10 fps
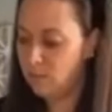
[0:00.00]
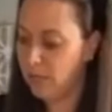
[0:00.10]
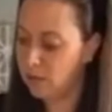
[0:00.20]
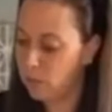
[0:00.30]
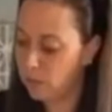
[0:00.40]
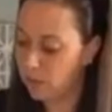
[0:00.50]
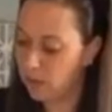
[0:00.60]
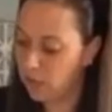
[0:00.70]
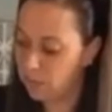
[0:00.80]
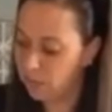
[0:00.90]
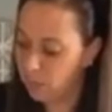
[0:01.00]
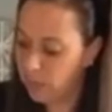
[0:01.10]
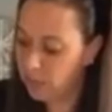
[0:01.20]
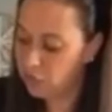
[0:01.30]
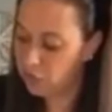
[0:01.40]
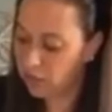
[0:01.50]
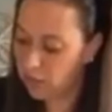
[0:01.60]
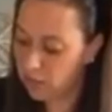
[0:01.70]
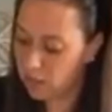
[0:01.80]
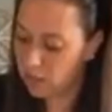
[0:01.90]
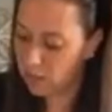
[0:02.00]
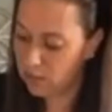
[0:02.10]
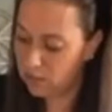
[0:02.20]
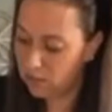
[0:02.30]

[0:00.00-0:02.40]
my 1/4 cup of white sugar,